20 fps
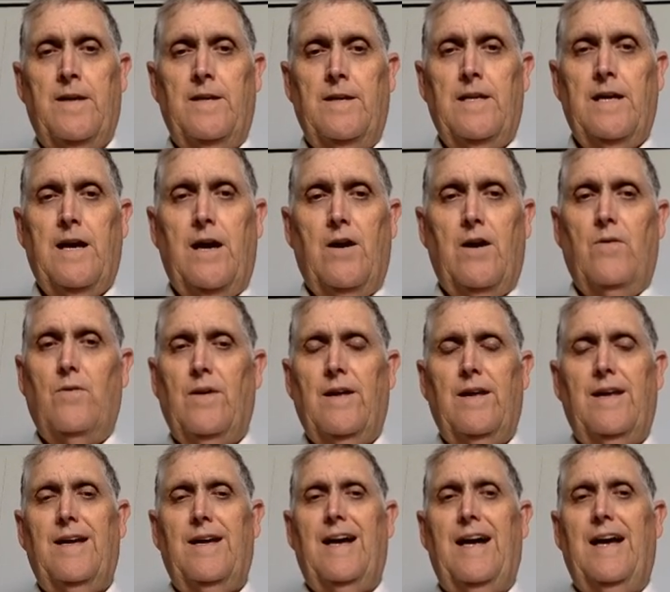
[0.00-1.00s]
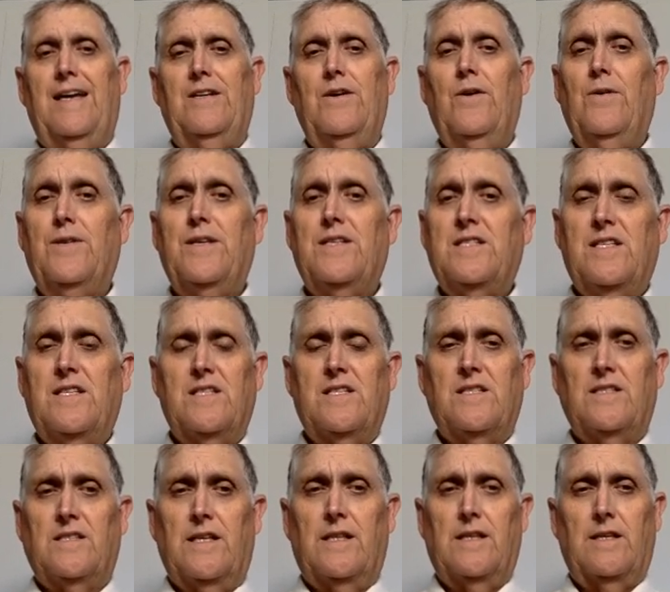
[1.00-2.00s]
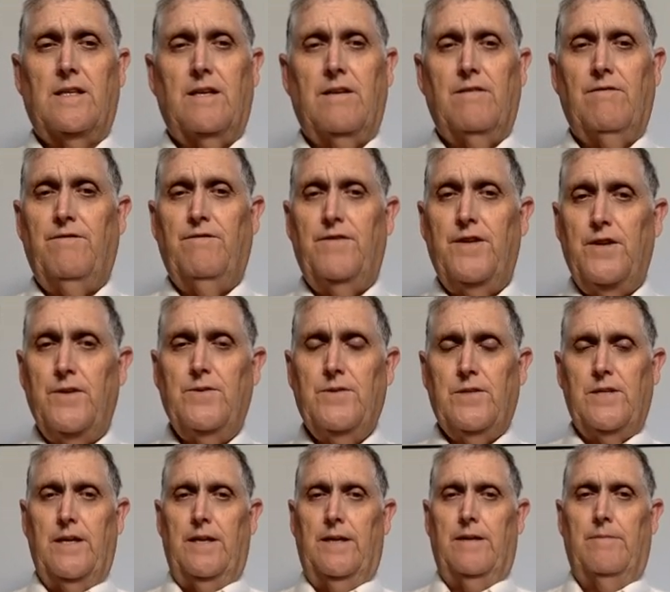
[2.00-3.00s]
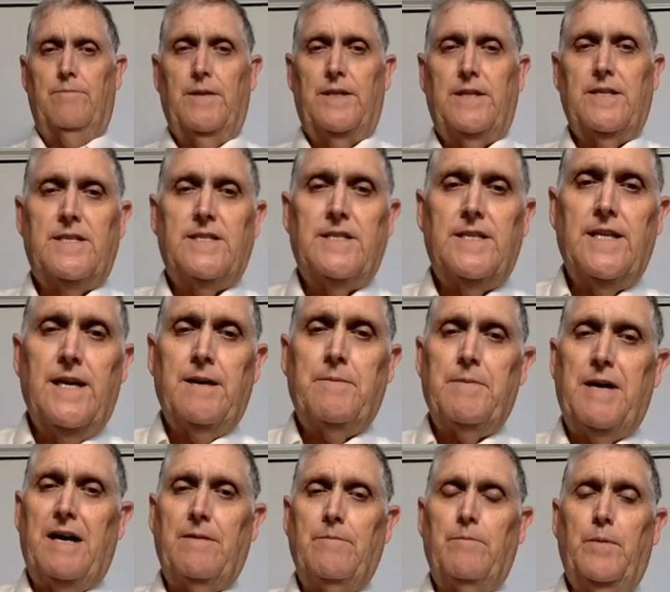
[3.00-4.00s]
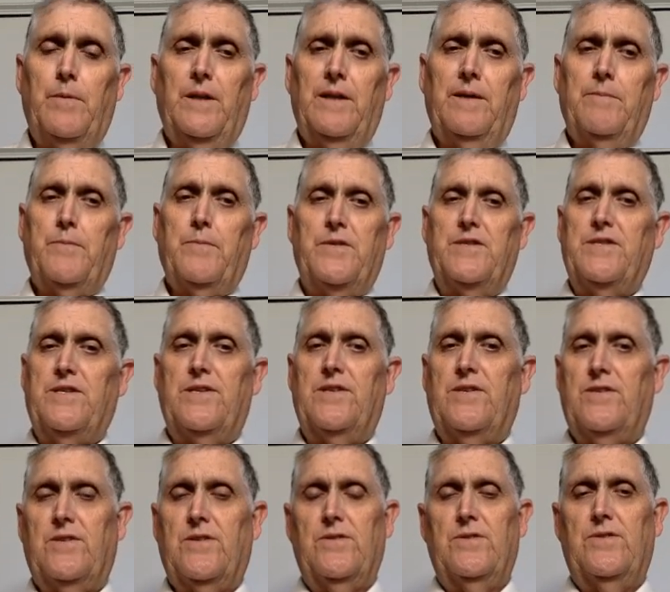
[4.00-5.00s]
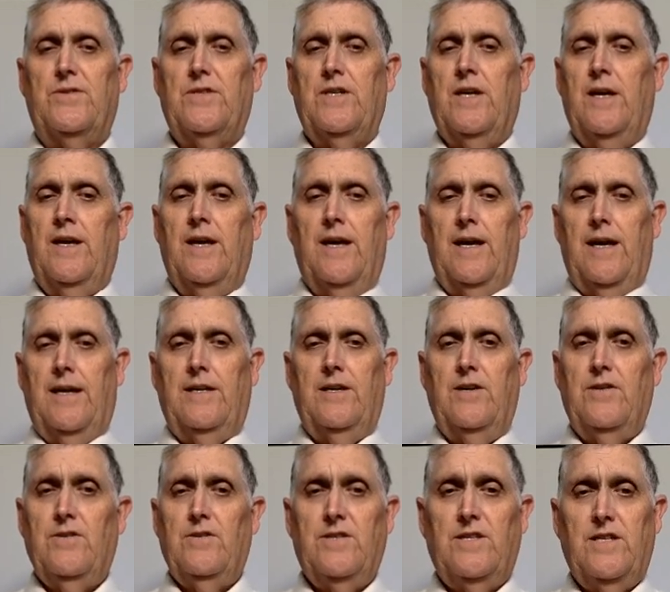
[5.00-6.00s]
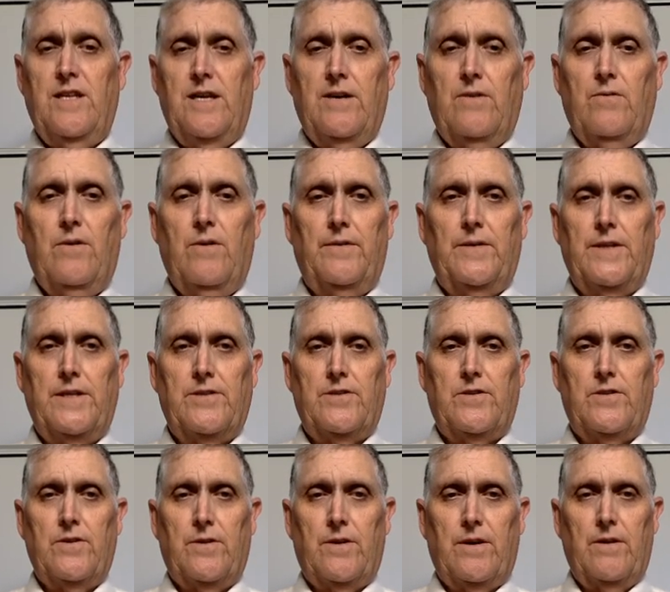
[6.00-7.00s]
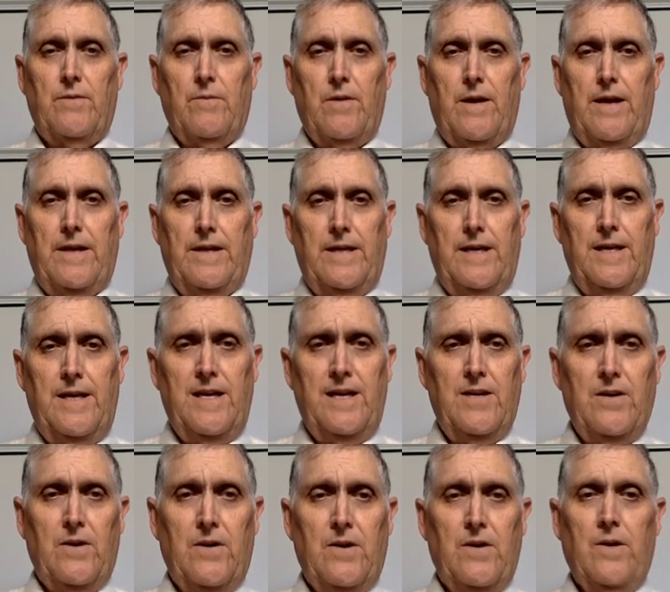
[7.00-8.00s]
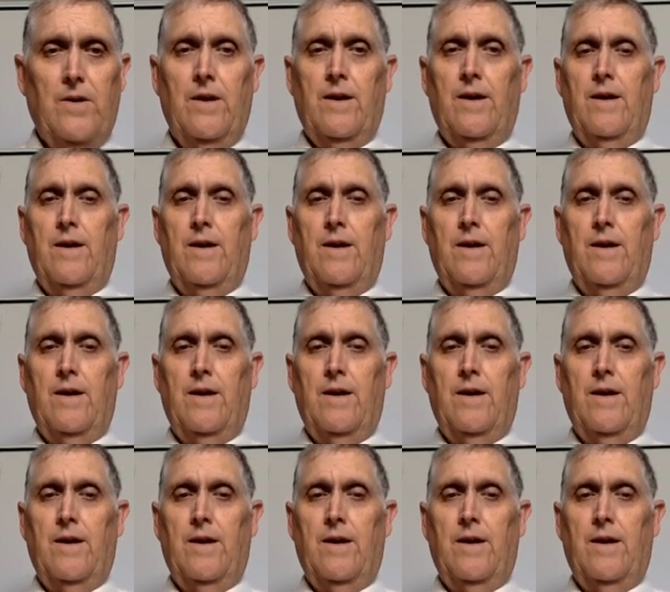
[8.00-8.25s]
Now, I know this is a little confusing, but this thing about pull-up resistors, and here's the equivalent circuit right here,